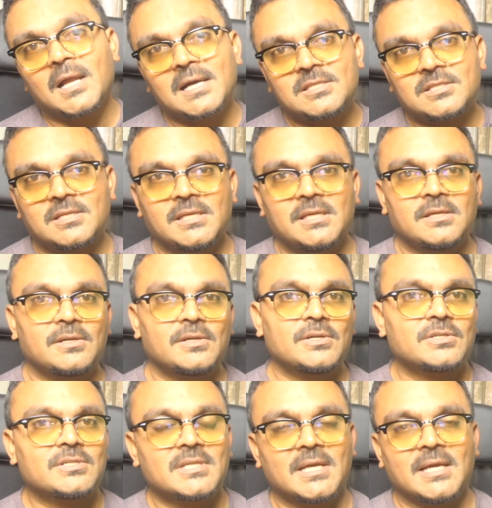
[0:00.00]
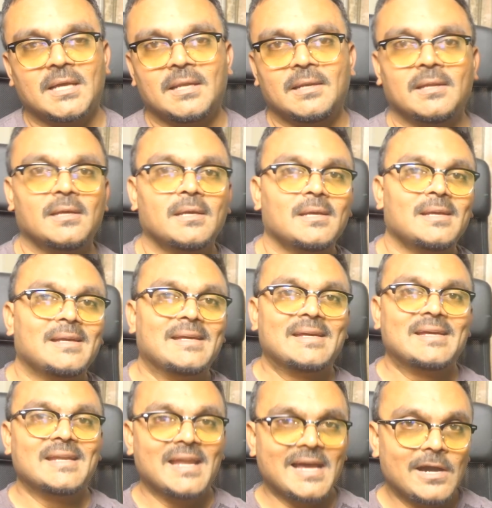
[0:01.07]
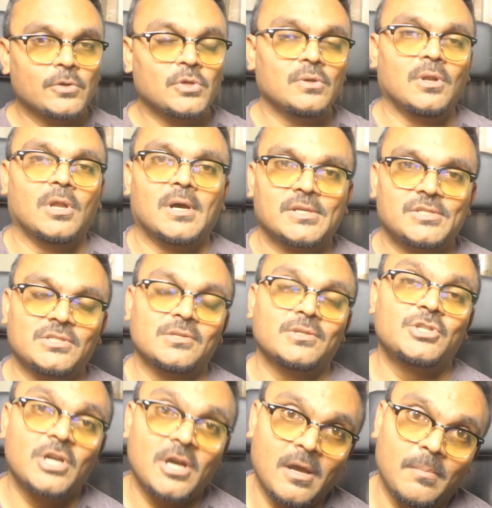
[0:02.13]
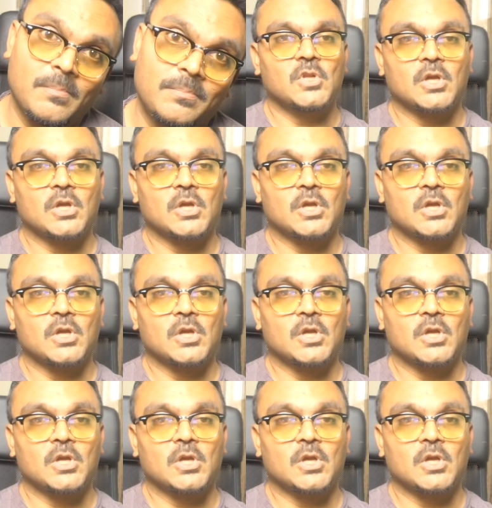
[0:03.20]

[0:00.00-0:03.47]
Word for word: last 3 years and now you lost your job.